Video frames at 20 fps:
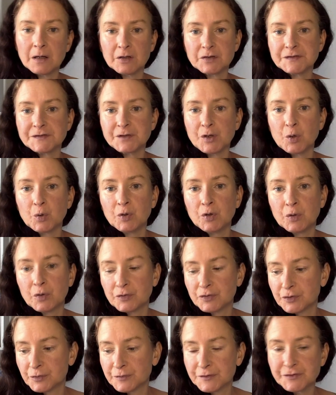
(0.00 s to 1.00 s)
So you
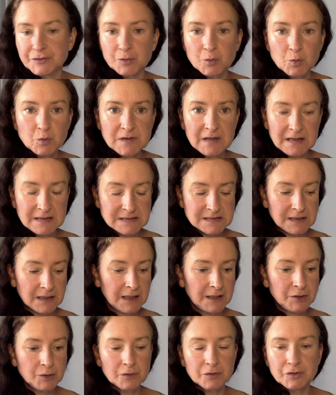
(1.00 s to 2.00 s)
could do stool tests here,
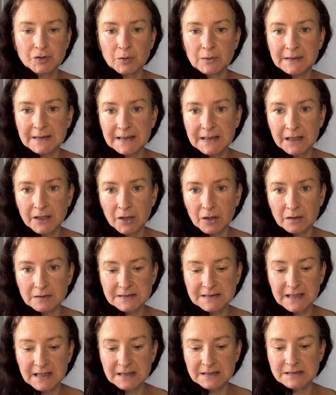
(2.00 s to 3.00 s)
you could do leaky gut
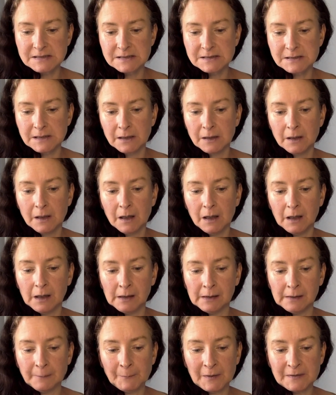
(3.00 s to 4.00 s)
tests.
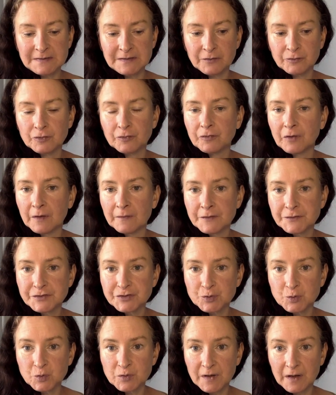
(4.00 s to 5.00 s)
I tend to find the
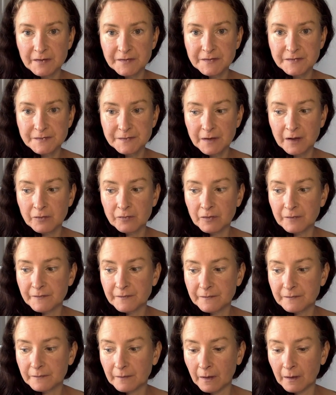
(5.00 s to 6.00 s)
stool tests give
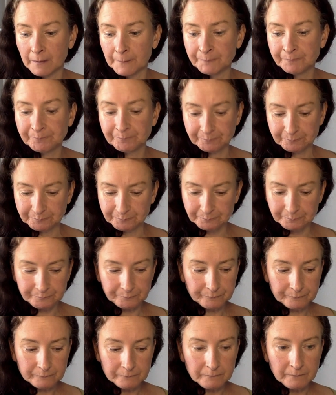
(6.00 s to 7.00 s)
us a
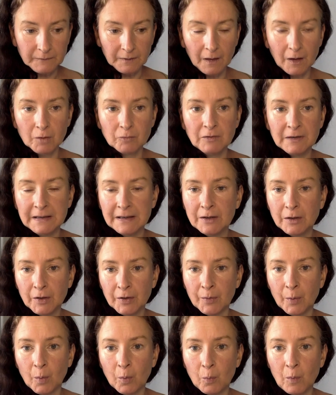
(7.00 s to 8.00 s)

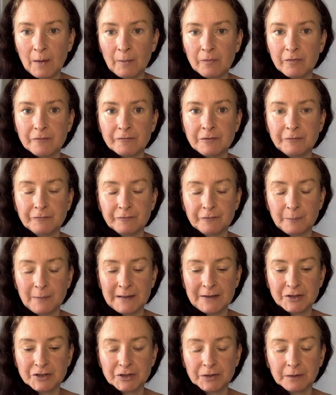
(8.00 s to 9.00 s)
really, a wealth of
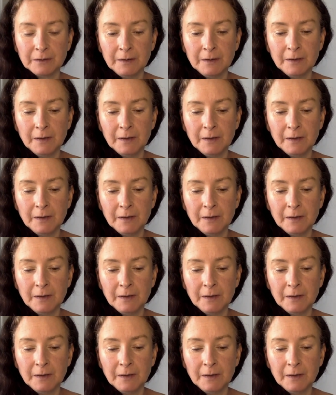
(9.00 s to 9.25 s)
information.